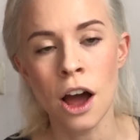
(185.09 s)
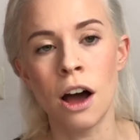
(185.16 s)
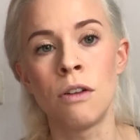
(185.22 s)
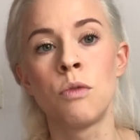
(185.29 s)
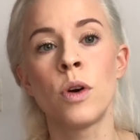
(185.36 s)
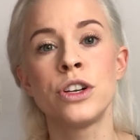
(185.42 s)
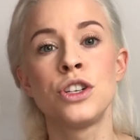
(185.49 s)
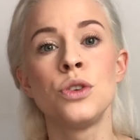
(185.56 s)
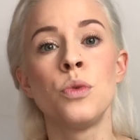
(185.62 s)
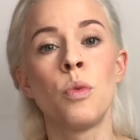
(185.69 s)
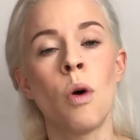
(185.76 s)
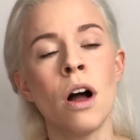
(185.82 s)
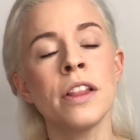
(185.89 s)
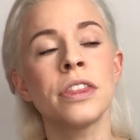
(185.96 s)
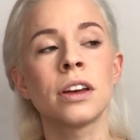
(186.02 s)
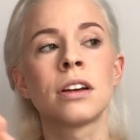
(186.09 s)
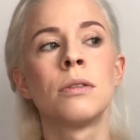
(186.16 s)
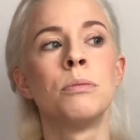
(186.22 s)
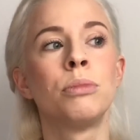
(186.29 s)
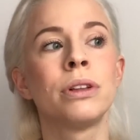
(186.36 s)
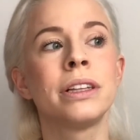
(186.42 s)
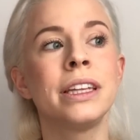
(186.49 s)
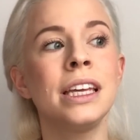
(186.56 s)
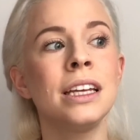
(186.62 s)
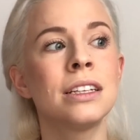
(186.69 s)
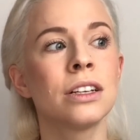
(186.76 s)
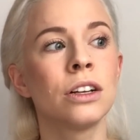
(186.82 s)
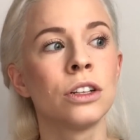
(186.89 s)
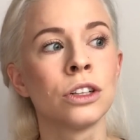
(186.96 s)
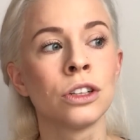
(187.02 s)
of what you want the
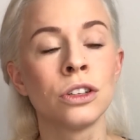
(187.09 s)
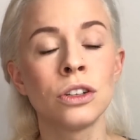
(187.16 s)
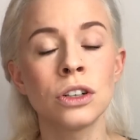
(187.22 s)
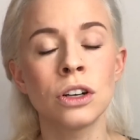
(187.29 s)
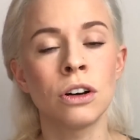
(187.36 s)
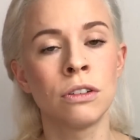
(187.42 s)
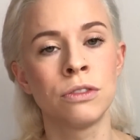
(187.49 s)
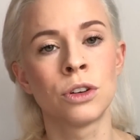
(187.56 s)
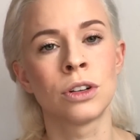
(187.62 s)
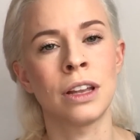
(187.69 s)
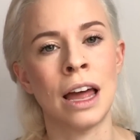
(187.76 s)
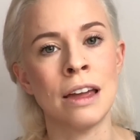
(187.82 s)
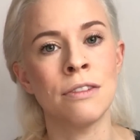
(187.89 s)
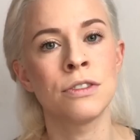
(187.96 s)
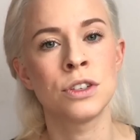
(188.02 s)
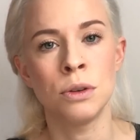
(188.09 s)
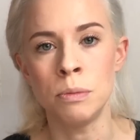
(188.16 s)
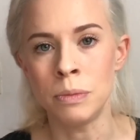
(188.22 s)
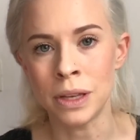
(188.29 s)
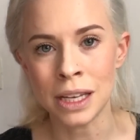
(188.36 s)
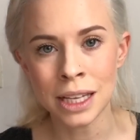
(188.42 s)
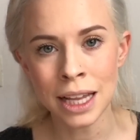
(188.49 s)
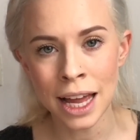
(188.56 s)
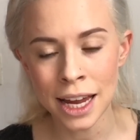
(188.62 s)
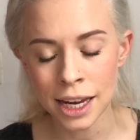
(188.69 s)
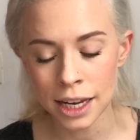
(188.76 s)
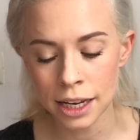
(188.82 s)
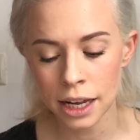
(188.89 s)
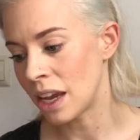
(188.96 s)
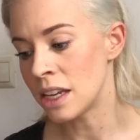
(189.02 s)
complete look of your life to be like.